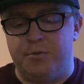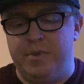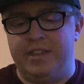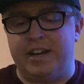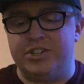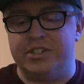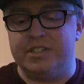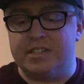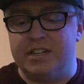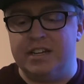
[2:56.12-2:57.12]
me that I should
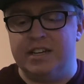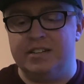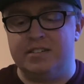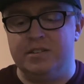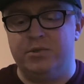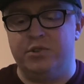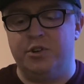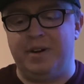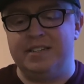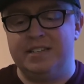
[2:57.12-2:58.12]
sin against the
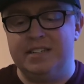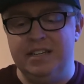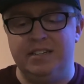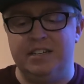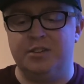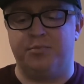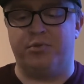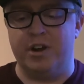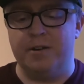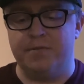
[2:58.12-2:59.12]
Lord by ceasing to
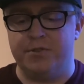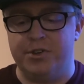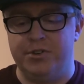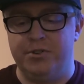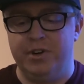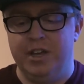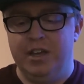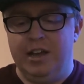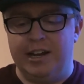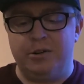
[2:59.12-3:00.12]
pray for you,
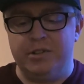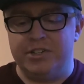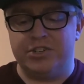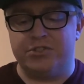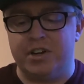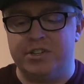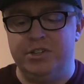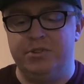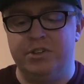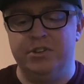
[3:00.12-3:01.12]
and I will instruct
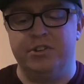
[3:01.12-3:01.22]
you in the good